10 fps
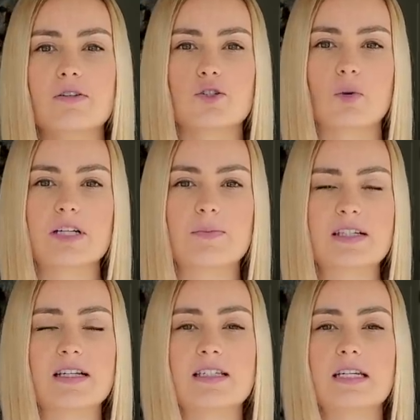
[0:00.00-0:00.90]

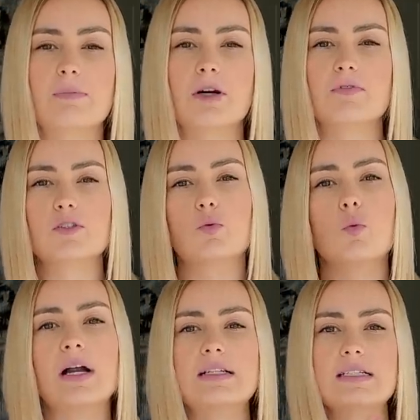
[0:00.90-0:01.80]
Squarespace is the perfect
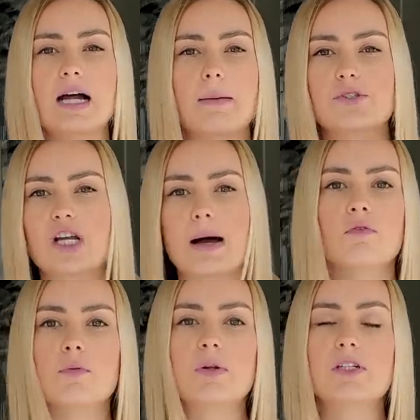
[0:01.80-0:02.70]
one-stop shop
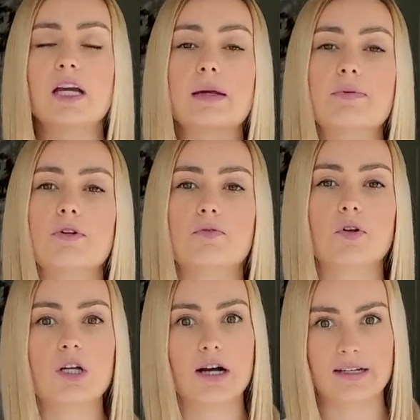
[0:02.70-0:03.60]
for building a
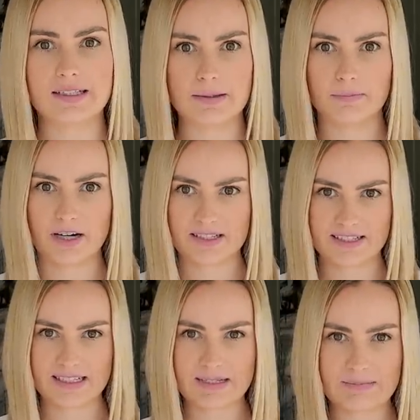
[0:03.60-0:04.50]
beautiful online
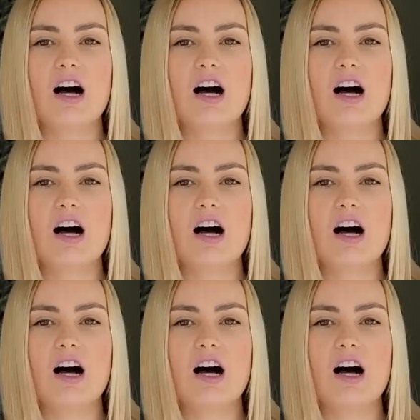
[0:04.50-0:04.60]
presence.